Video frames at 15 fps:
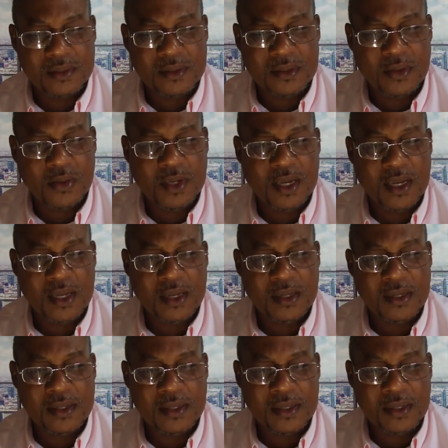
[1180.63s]
Okay,
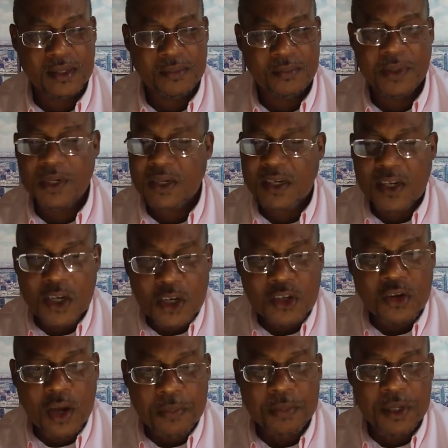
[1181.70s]
Peter could
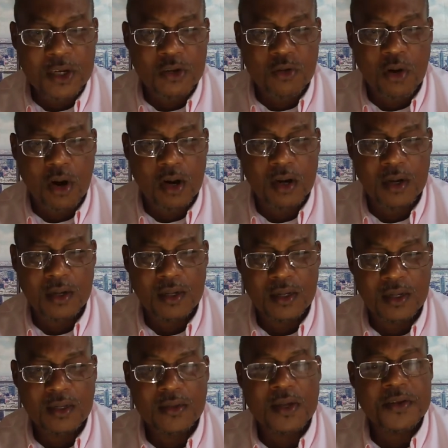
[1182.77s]
not be the rock
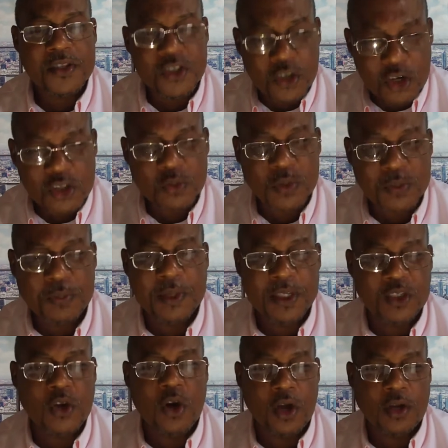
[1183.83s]
that the church was
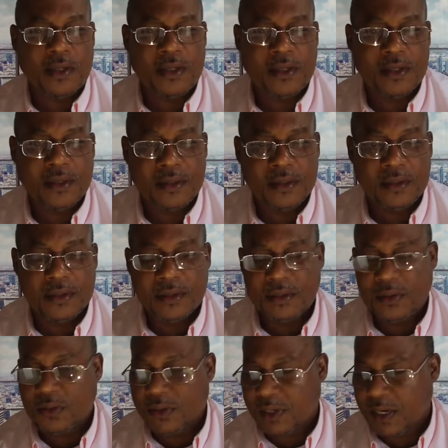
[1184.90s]
built on.
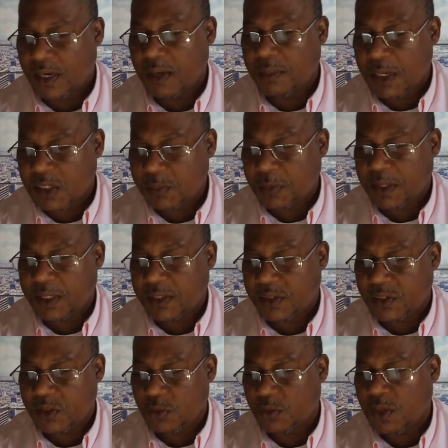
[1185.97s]
Okay, and let me explain that to
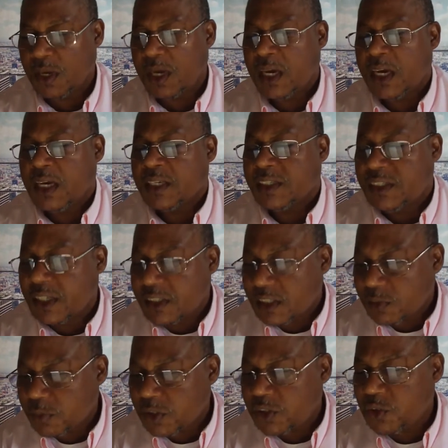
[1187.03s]
you. Jesus
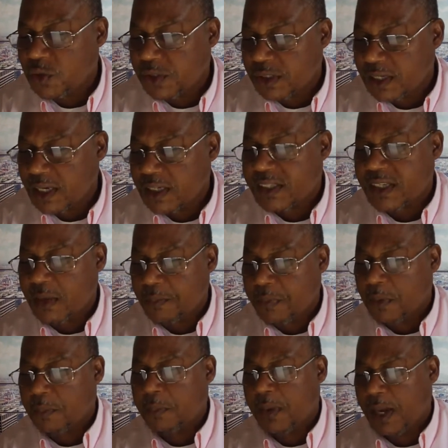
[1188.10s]
was using a
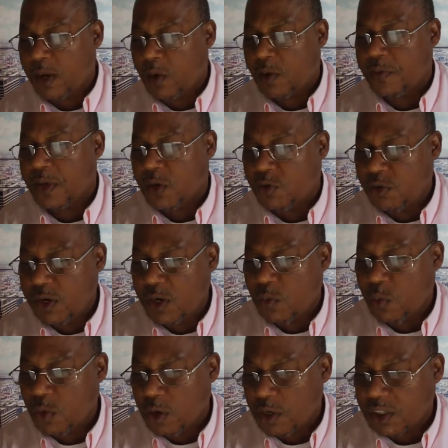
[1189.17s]
simple play on the Greek
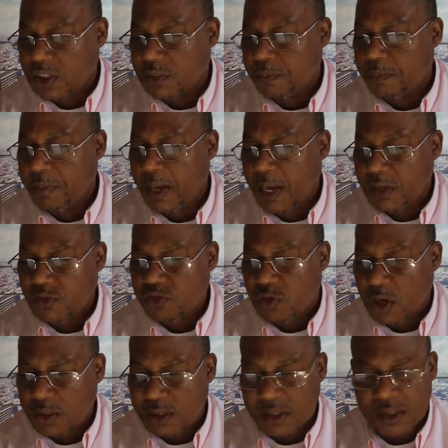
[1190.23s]
words
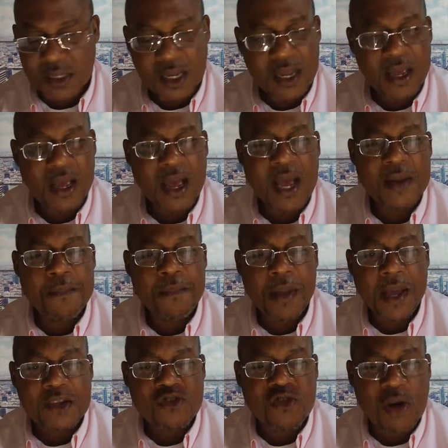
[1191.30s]
Petros and
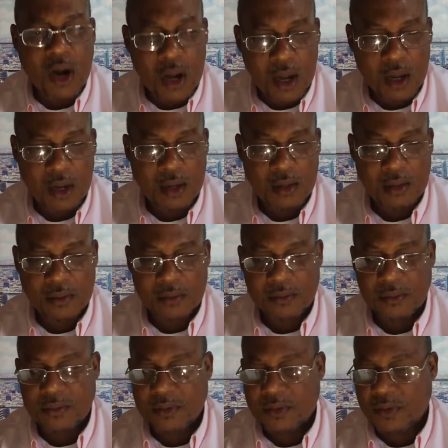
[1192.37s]
Petra.
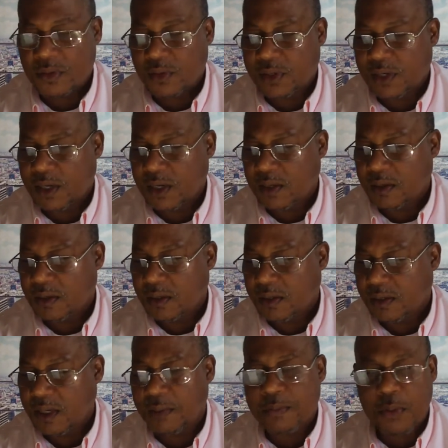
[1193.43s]
Okay,
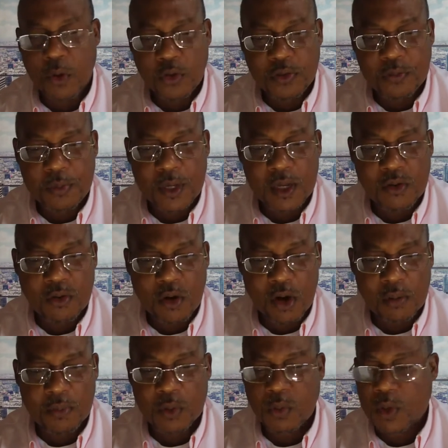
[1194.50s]
they both mean
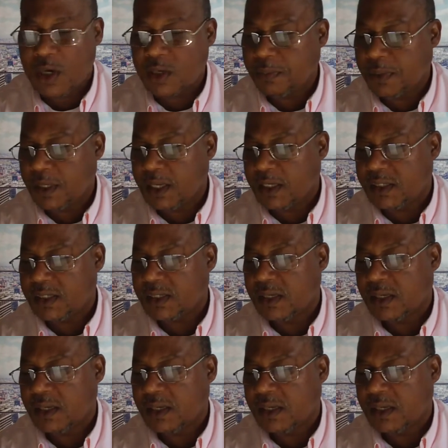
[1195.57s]
rock, but one means